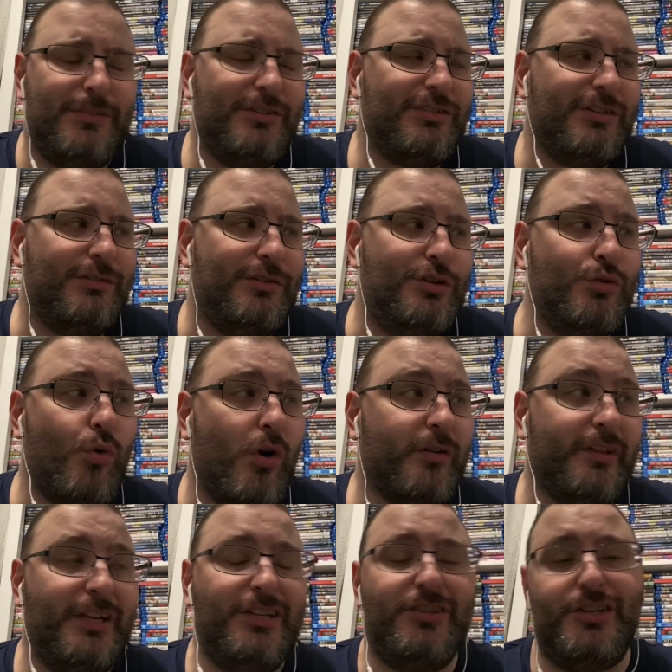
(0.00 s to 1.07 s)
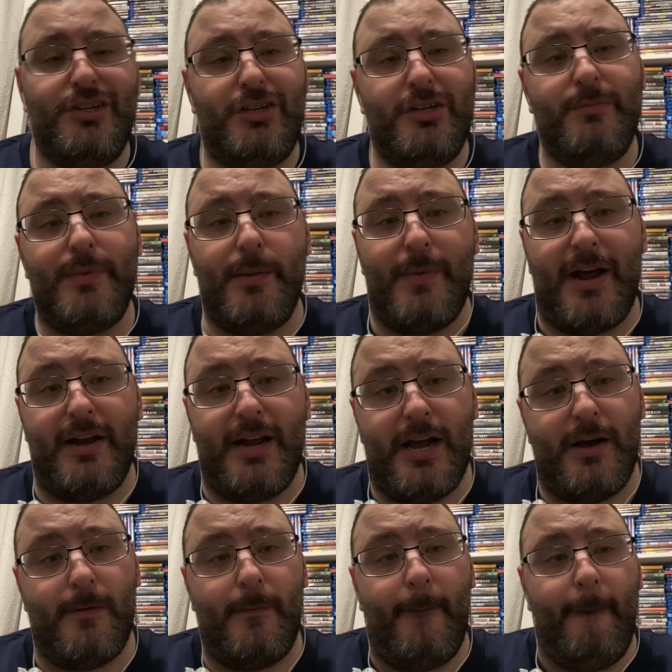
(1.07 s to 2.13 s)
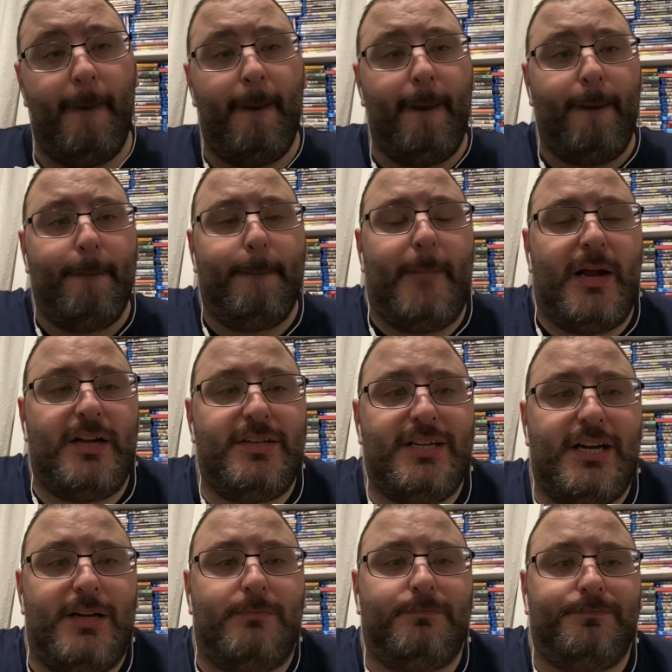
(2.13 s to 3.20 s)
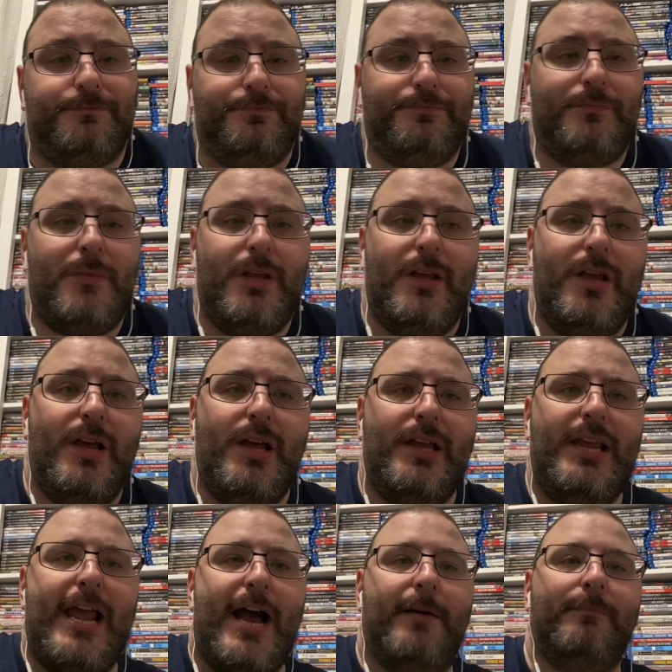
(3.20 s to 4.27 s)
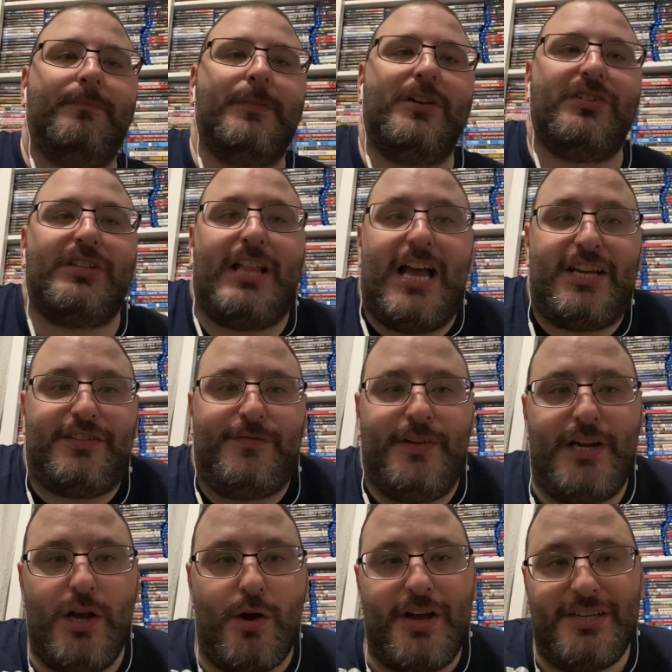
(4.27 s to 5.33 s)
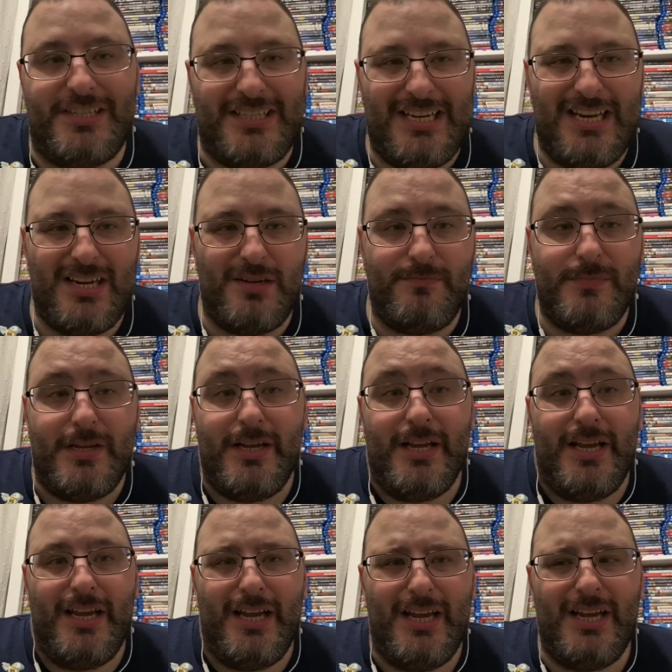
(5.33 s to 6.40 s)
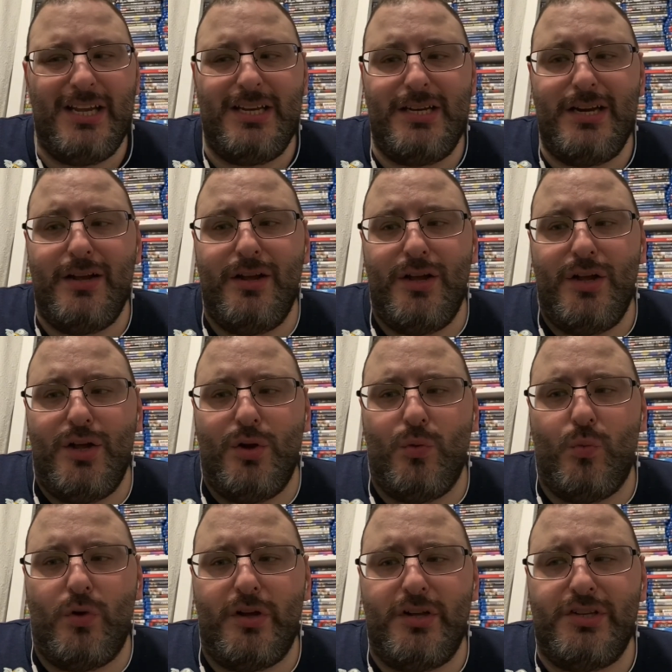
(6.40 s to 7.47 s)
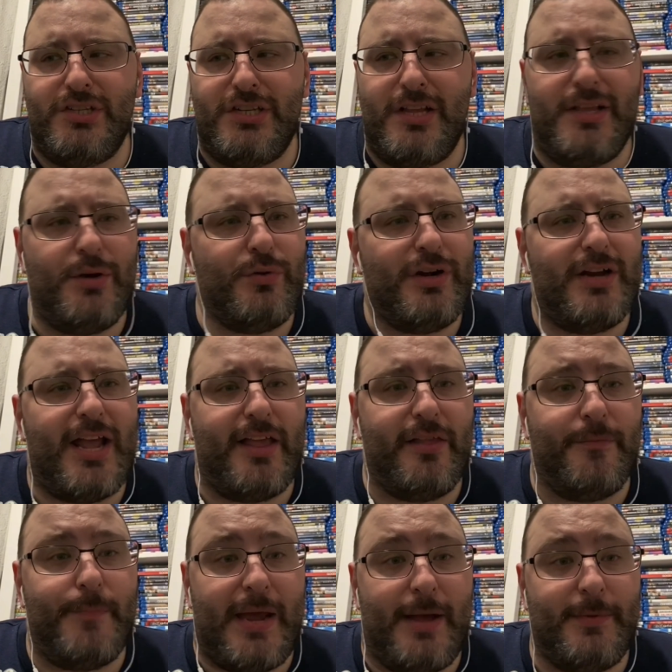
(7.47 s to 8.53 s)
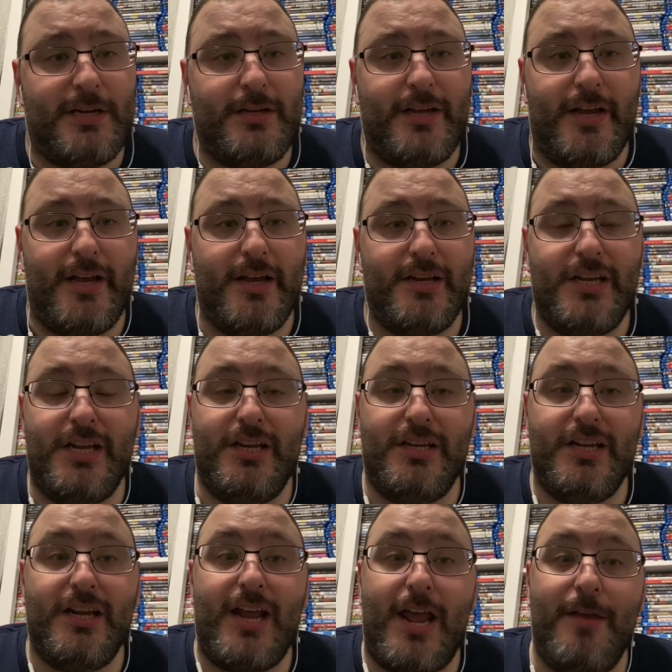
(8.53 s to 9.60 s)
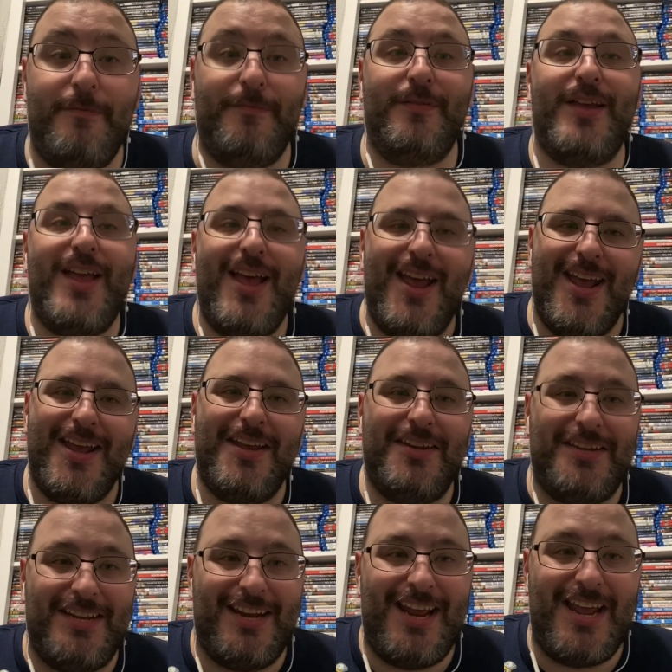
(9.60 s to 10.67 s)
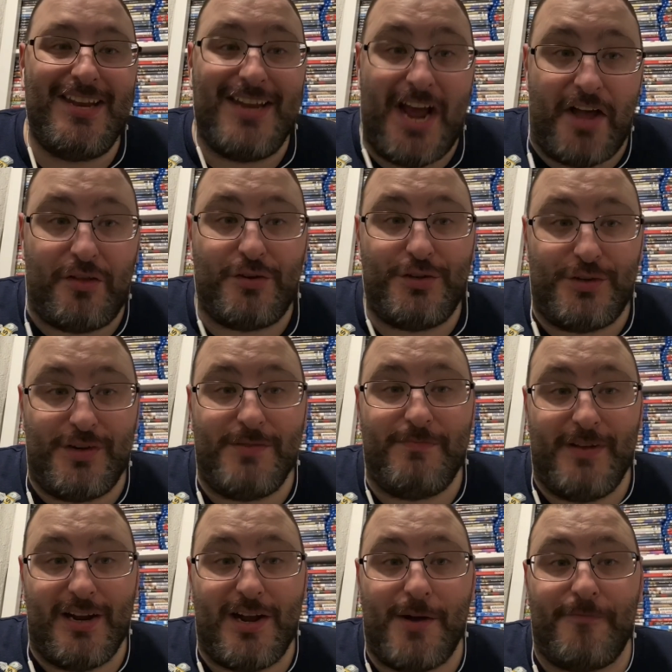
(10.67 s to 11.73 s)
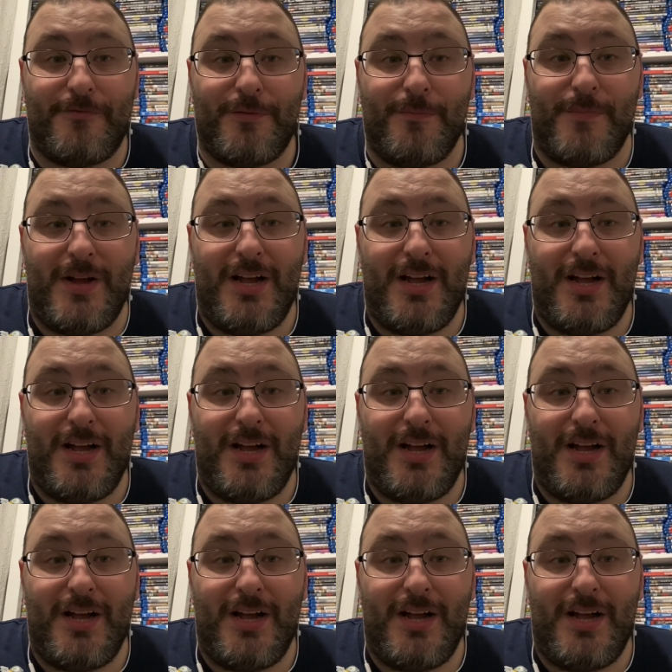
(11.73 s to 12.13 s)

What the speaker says: New Orleans. He should be by now, but yeah, because last video I seen him in was they were in Alabama, and he did a Dollar Tree pickup from